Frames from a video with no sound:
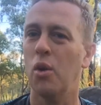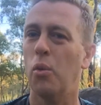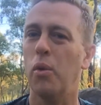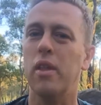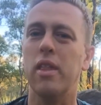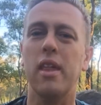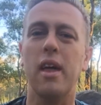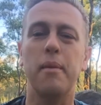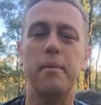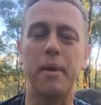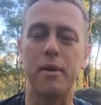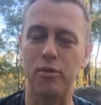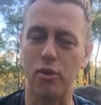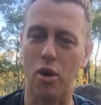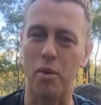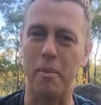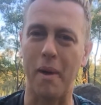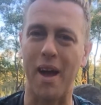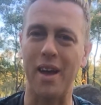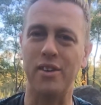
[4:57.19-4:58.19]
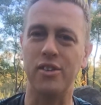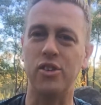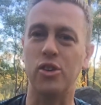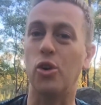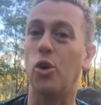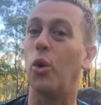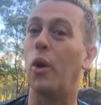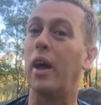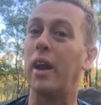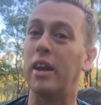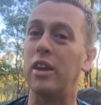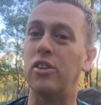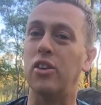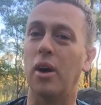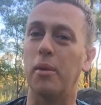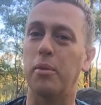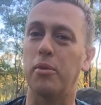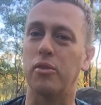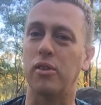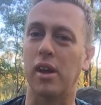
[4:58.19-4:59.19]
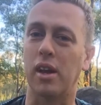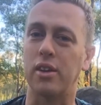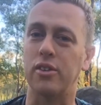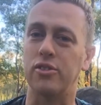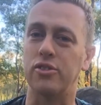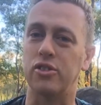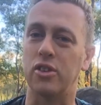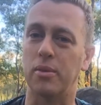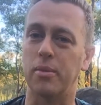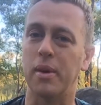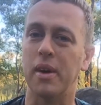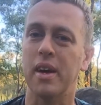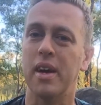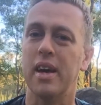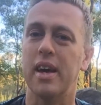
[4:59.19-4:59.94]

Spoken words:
whether they be romantic or any type of relationship.